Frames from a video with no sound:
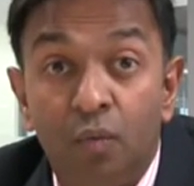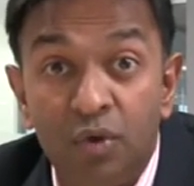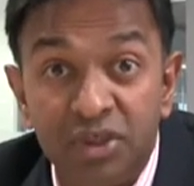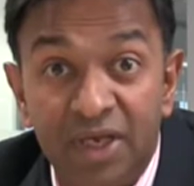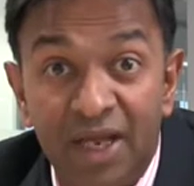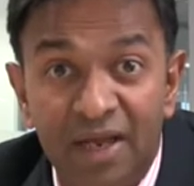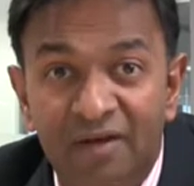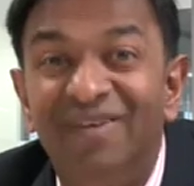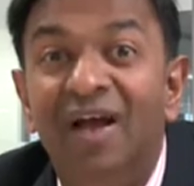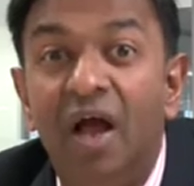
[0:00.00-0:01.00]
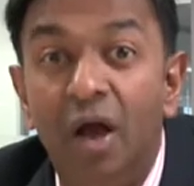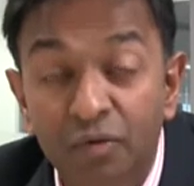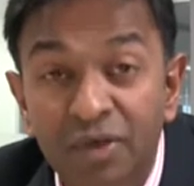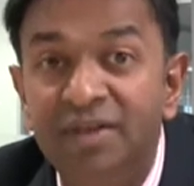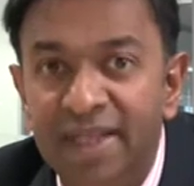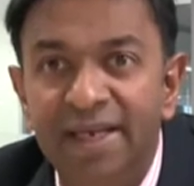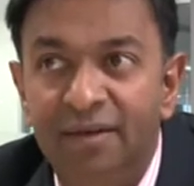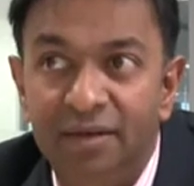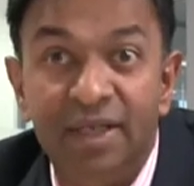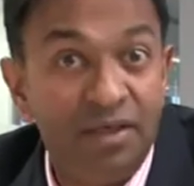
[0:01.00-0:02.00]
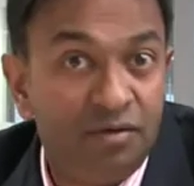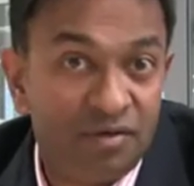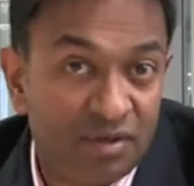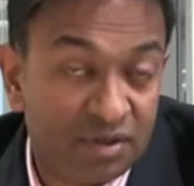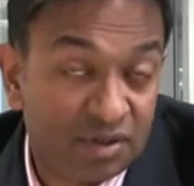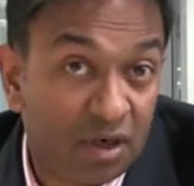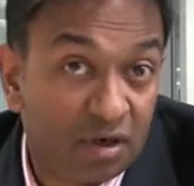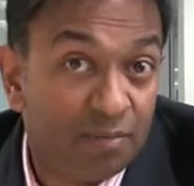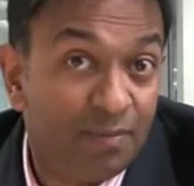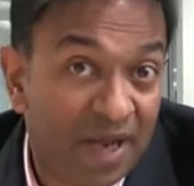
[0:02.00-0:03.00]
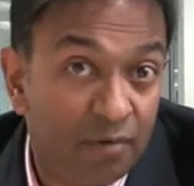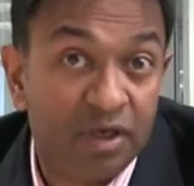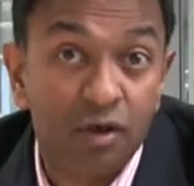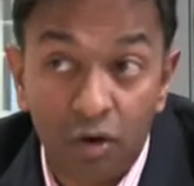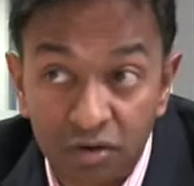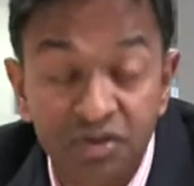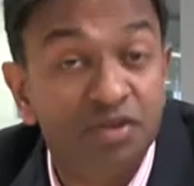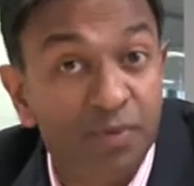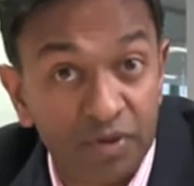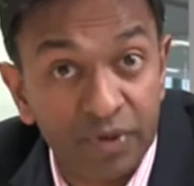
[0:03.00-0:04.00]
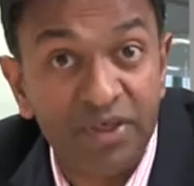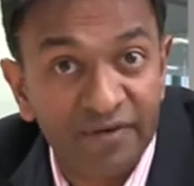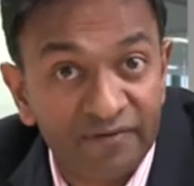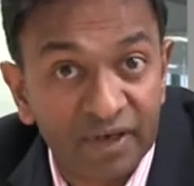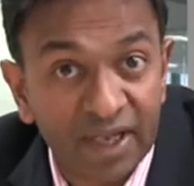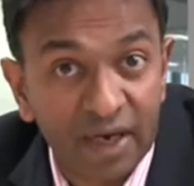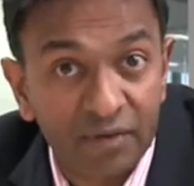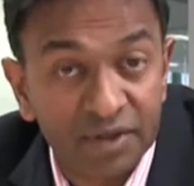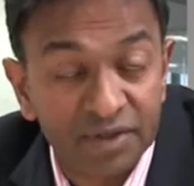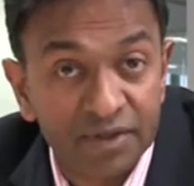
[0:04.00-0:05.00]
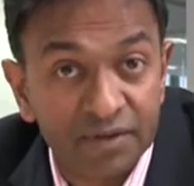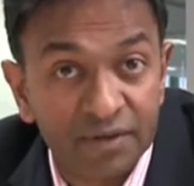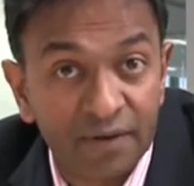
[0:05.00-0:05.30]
once you have, only then can you start comparing costs between different carriers.